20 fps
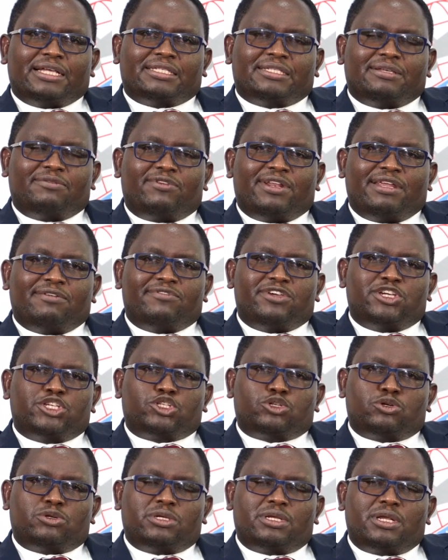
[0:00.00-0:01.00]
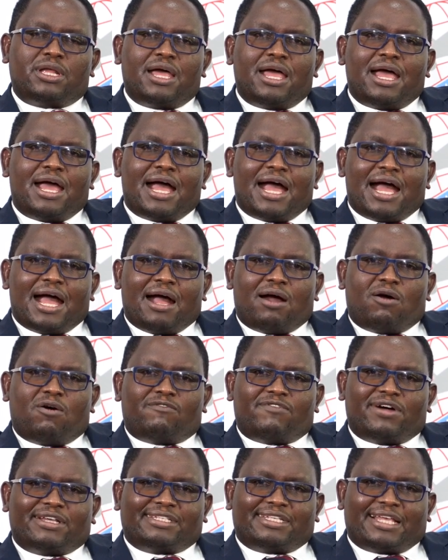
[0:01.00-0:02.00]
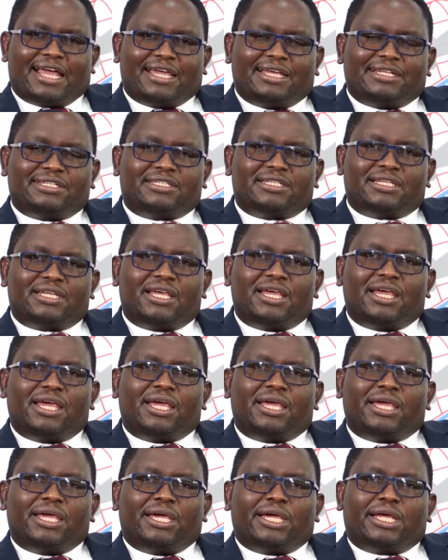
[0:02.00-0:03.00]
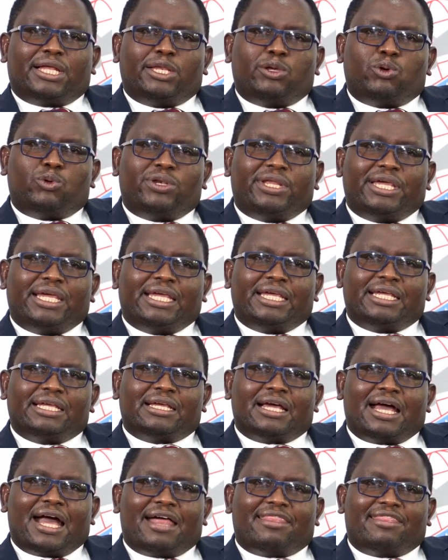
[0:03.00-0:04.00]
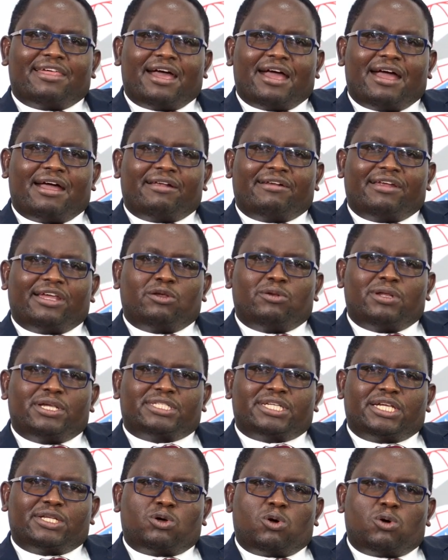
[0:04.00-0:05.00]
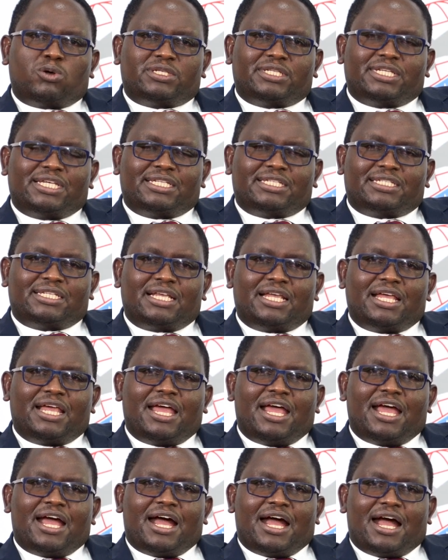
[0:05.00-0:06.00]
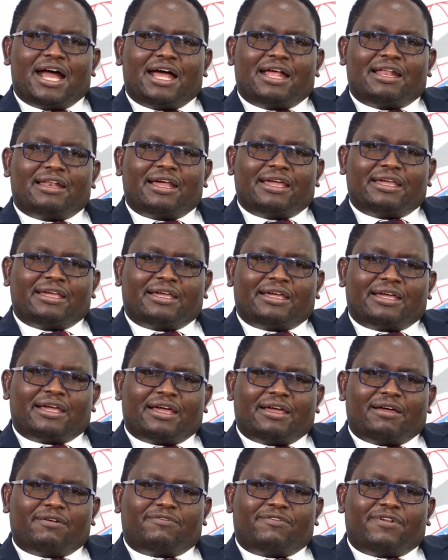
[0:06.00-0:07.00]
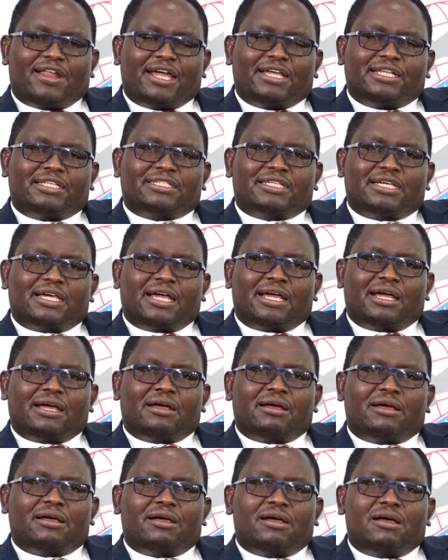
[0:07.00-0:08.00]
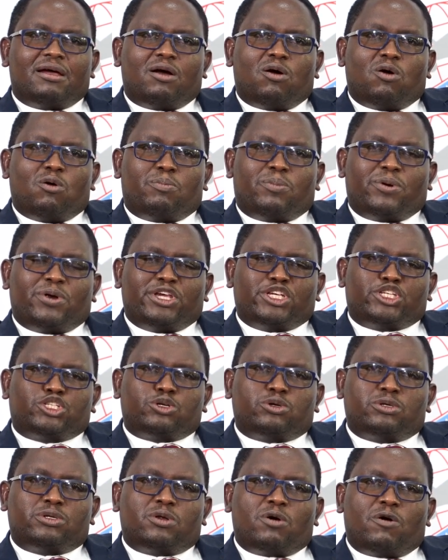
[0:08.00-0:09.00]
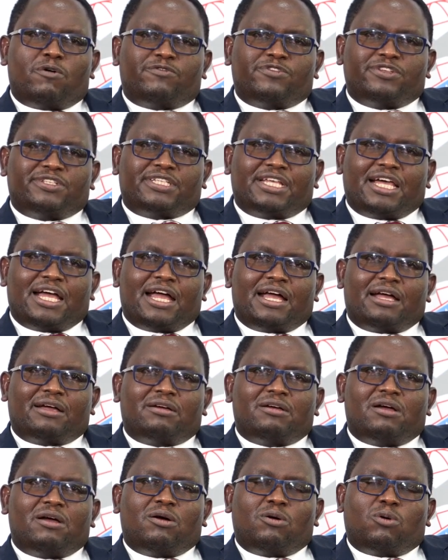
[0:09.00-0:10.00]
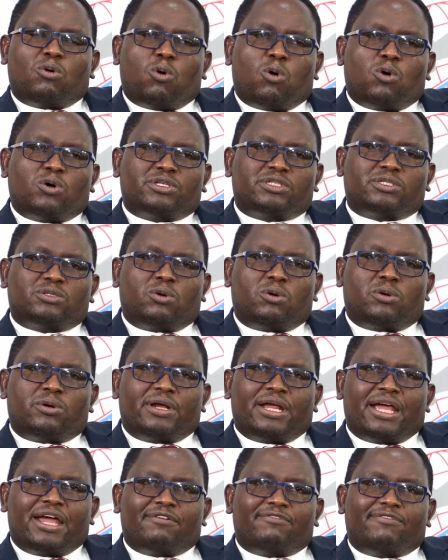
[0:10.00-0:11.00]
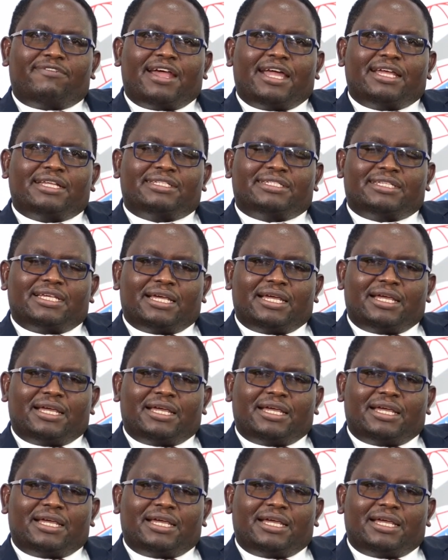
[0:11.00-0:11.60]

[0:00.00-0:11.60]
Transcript: civil aviation oversight, including other regulated courses like flight operation officer course or flight